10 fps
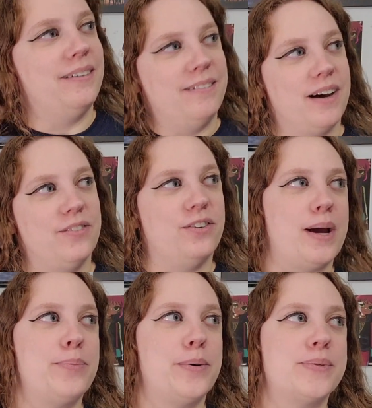a lot of
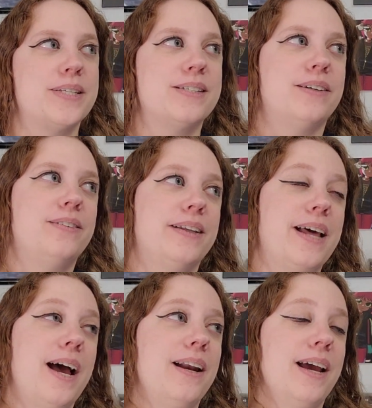wrap-ups and stuff like
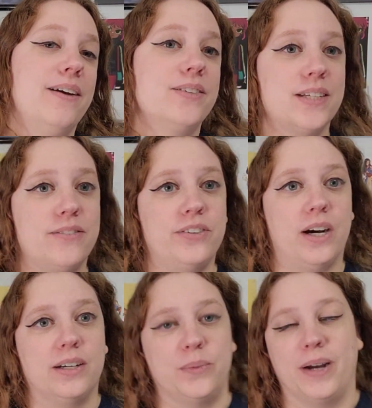that, and I haven't done a
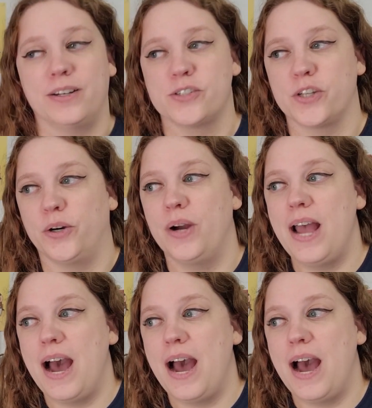vlog in a while, so